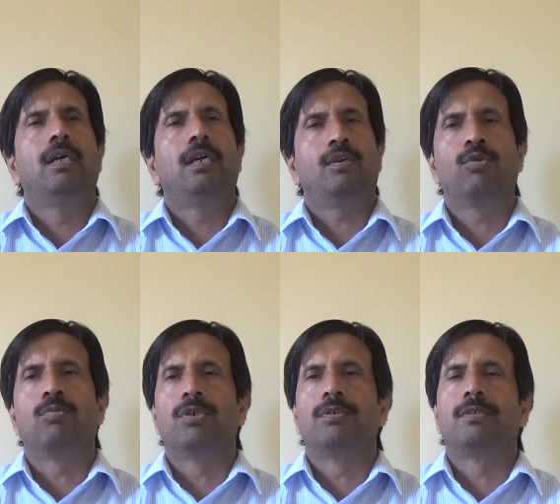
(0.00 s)
and
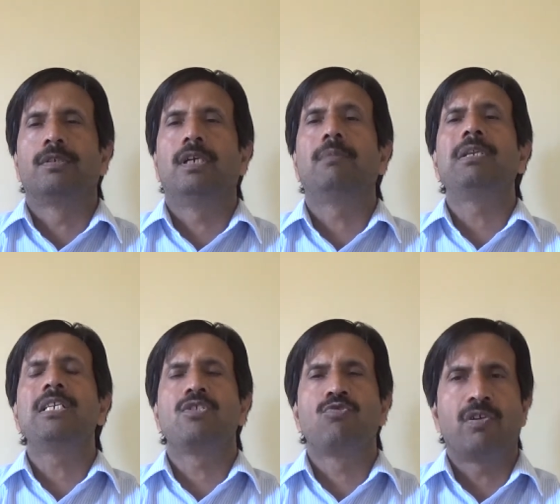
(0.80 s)
goodbye and
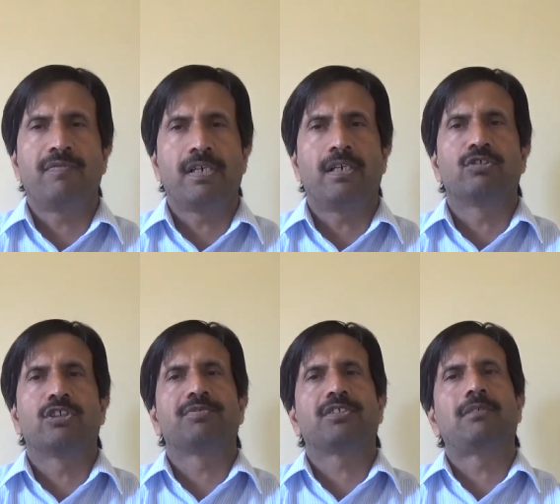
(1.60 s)
please do not forget to
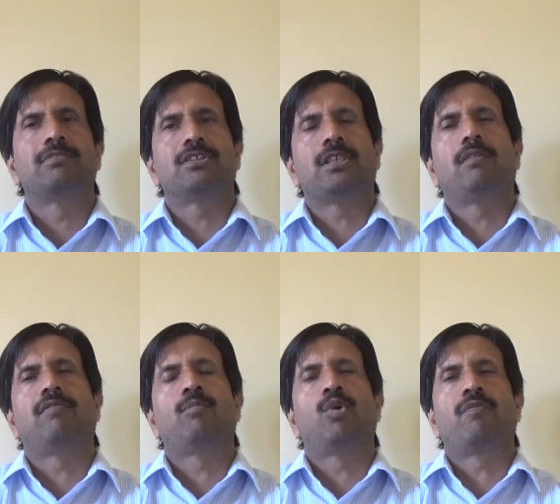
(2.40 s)
subscribe this channel
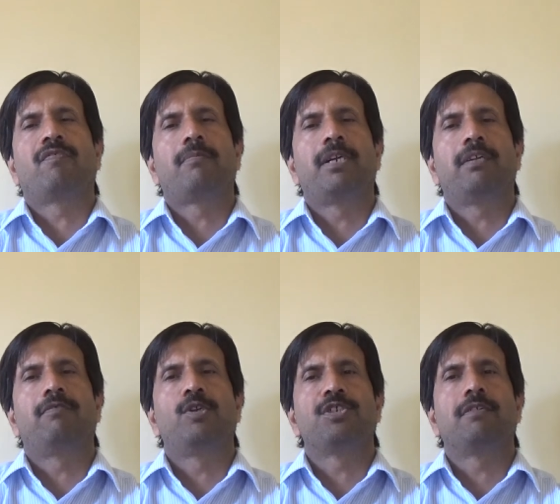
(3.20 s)
for more informative
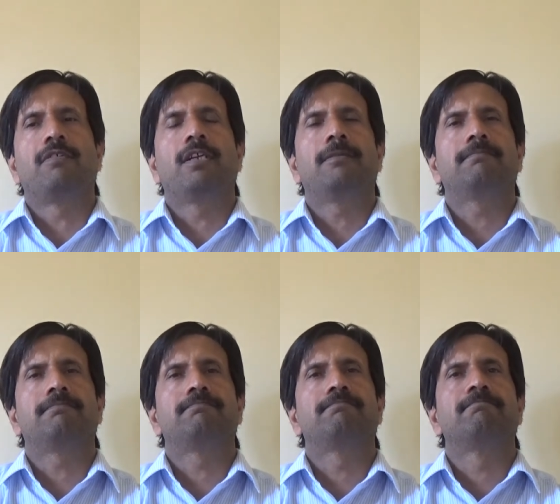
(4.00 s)
videos every day
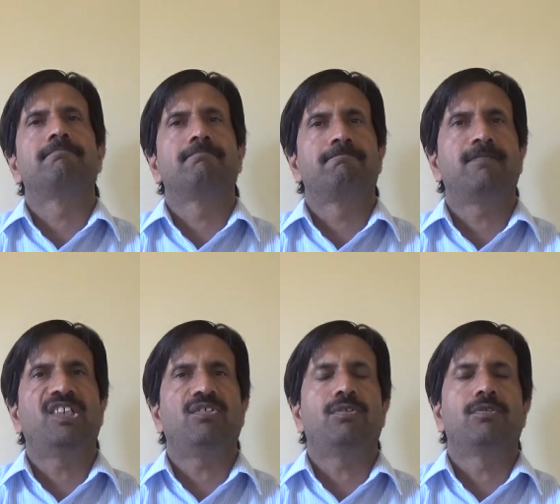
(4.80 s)

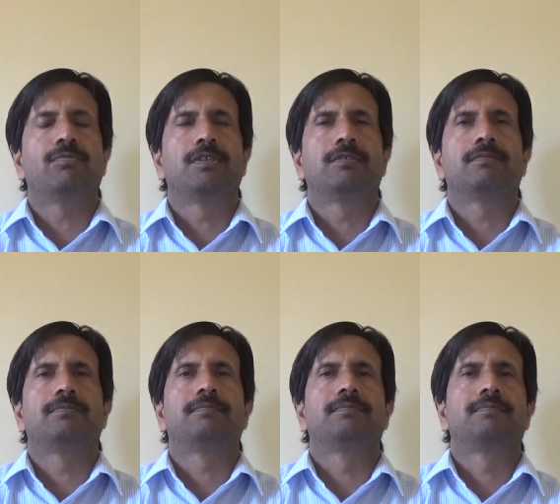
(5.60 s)
Thank you, do